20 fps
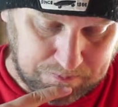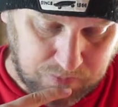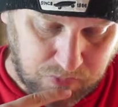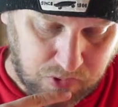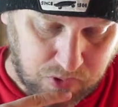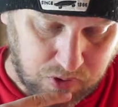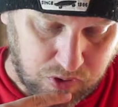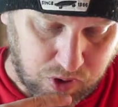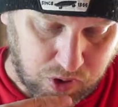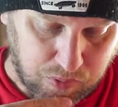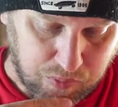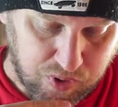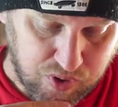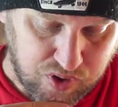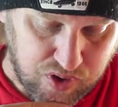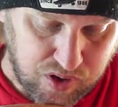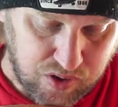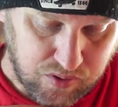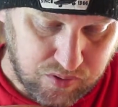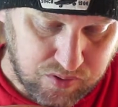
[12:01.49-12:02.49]
armor,
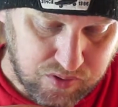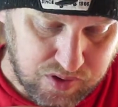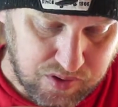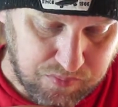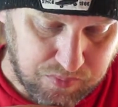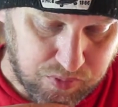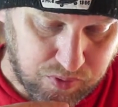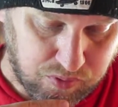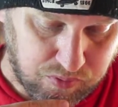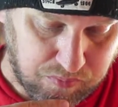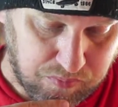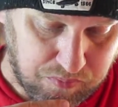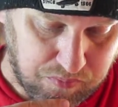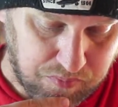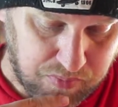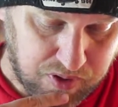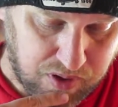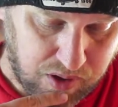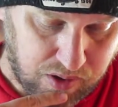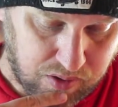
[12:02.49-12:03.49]
shield, simple
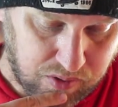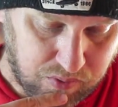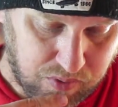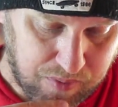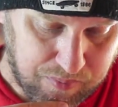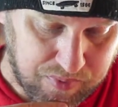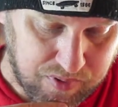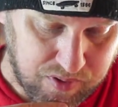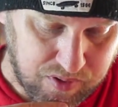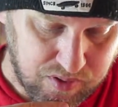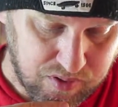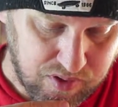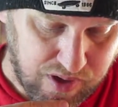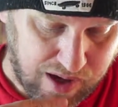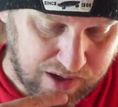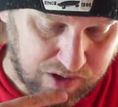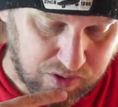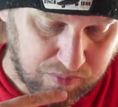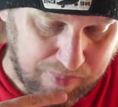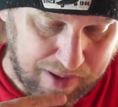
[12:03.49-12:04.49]
metallic weapons,
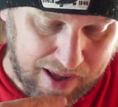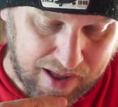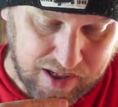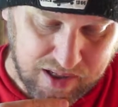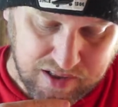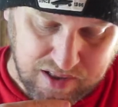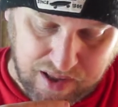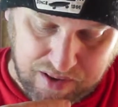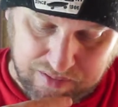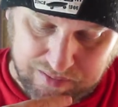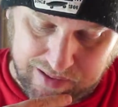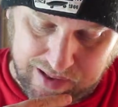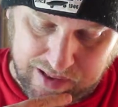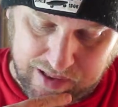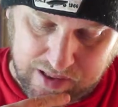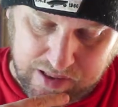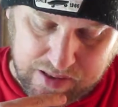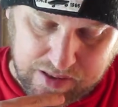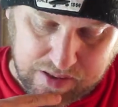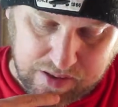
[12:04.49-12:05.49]
acrobatics,
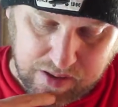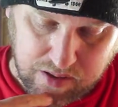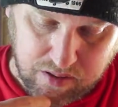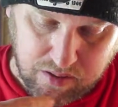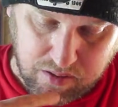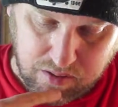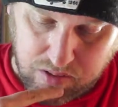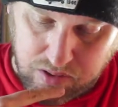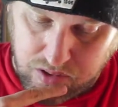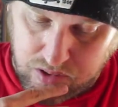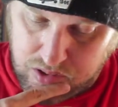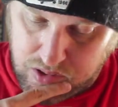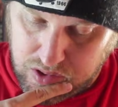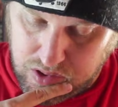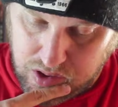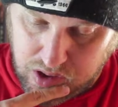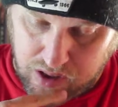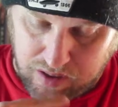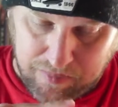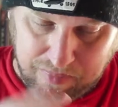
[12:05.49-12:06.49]
athletics,
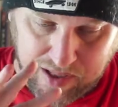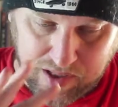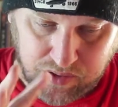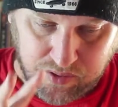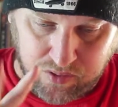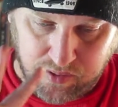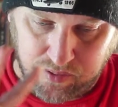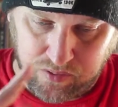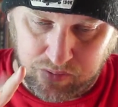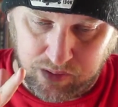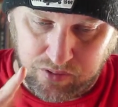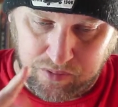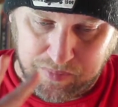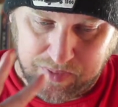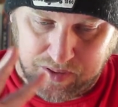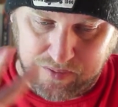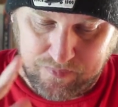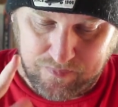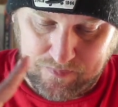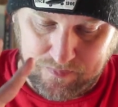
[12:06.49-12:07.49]
kind of making her a little
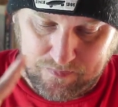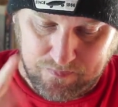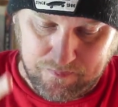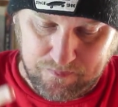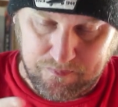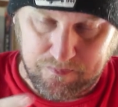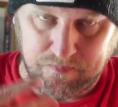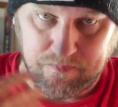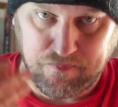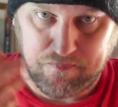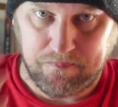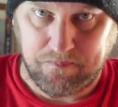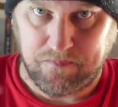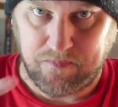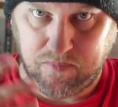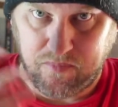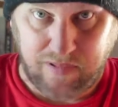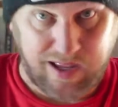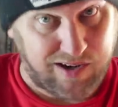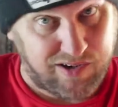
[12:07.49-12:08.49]
bit
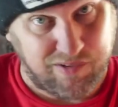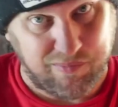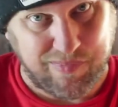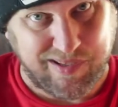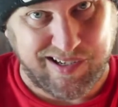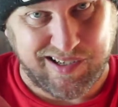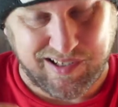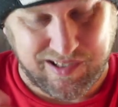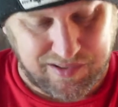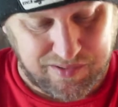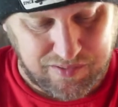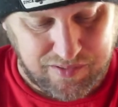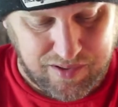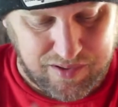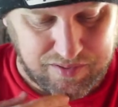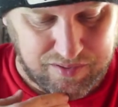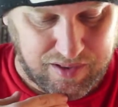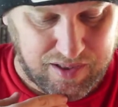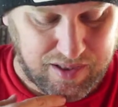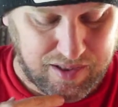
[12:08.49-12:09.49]
acrobatic and
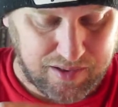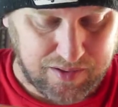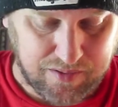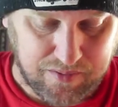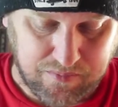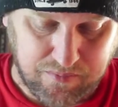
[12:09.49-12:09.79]
athletic.